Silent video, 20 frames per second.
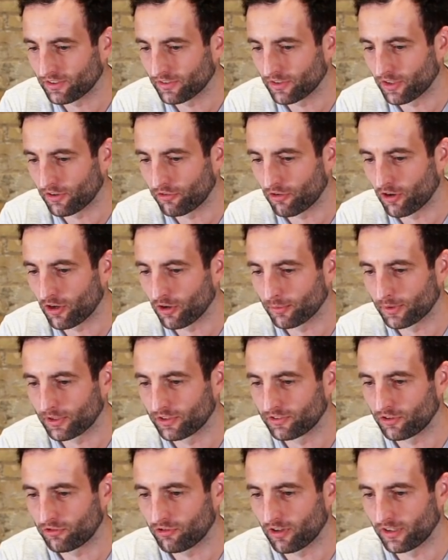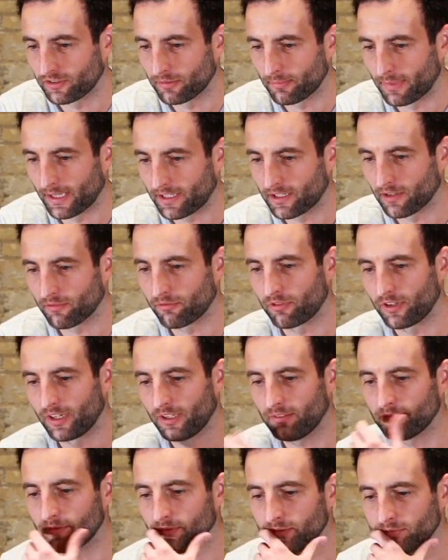on the throttle, because he's trying to make up for
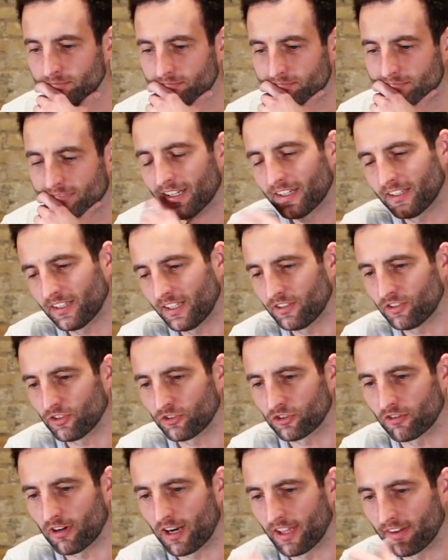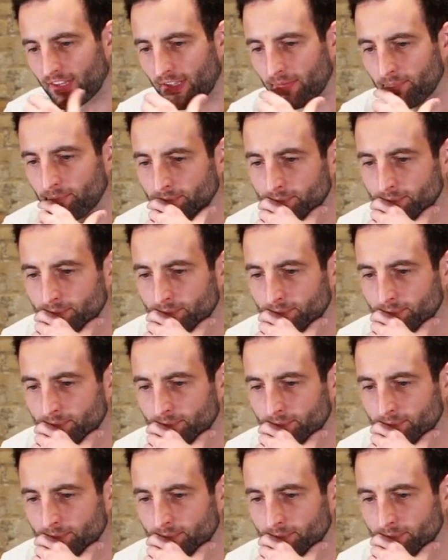it, he does all right there.